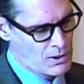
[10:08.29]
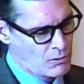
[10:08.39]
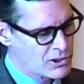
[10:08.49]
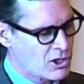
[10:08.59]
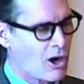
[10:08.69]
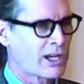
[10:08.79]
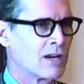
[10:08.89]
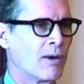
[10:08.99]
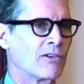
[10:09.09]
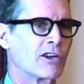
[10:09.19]
When talking
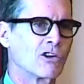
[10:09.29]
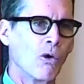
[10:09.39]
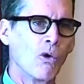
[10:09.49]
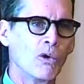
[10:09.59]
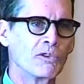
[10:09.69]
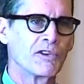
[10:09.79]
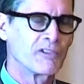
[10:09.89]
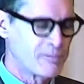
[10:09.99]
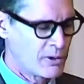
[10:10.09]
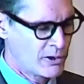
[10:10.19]
about the goals of
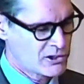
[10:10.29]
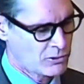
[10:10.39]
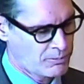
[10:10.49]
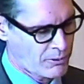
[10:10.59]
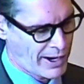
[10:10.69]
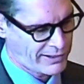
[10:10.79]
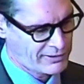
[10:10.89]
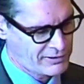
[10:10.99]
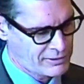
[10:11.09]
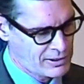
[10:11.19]
spiritual
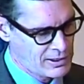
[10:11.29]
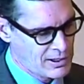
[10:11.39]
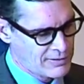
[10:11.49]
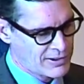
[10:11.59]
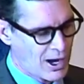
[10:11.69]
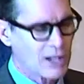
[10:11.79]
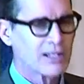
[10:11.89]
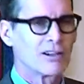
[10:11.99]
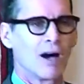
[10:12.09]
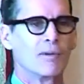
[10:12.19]
practice, the Dalai
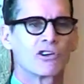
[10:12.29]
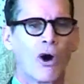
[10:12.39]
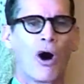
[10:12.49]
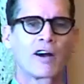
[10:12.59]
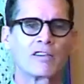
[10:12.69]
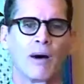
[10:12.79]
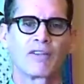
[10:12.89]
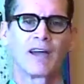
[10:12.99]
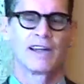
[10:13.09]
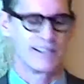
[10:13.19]
Lama talks about
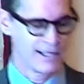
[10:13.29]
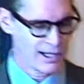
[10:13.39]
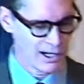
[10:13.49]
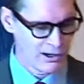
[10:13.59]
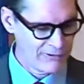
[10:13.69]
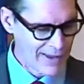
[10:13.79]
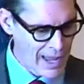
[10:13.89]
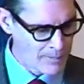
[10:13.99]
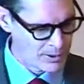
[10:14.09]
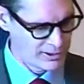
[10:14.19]
the idea of
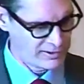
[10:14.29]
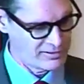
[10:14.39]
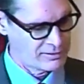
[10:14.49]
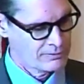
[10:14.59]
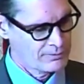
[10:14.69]
happiness.